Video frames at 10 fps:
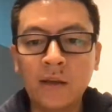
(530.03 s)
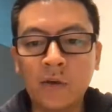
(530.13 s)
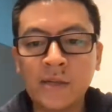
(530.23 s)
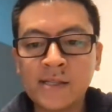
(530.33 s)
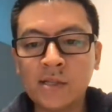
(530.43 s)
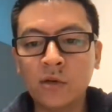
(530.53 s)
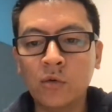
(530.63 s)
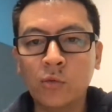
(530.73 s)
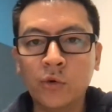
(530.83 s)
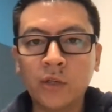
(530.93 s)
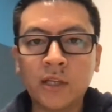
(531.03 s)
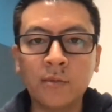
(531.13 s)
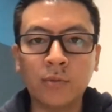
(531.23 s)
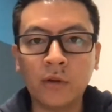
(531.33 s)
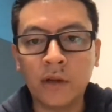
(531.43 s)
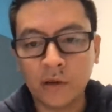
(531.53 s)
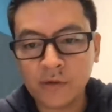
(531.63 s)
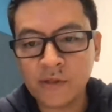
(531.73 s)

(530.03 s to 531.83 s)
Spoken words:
he's still a really good player.